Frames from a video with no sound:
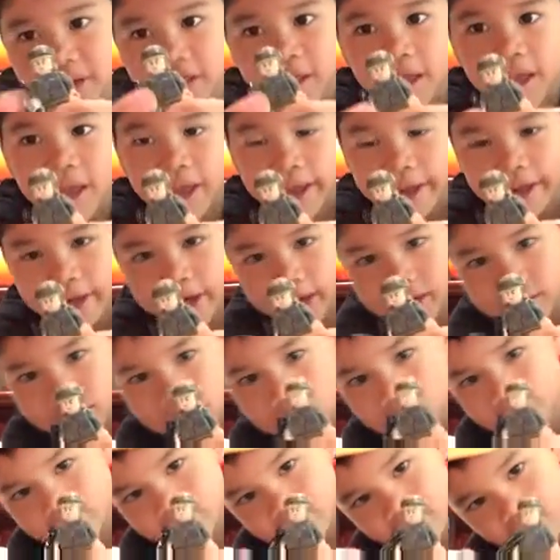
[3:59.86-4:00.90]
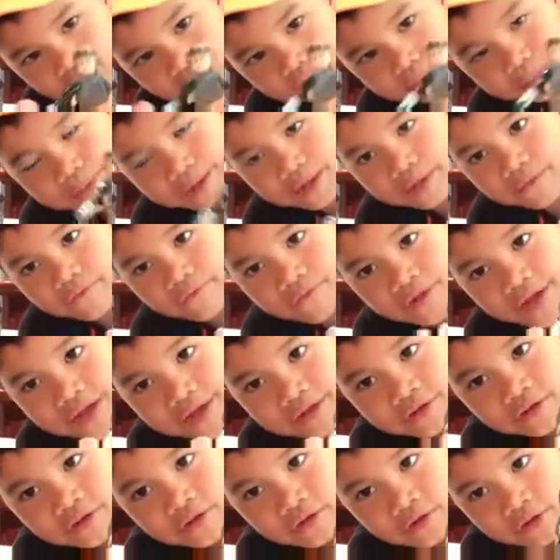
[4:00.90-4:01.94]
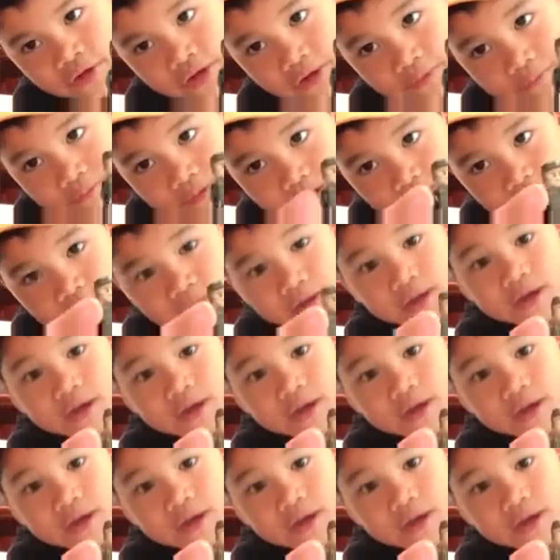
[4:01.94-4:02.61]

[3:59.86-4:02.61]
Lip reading: it kind of looks like the Battle of Endor helmet.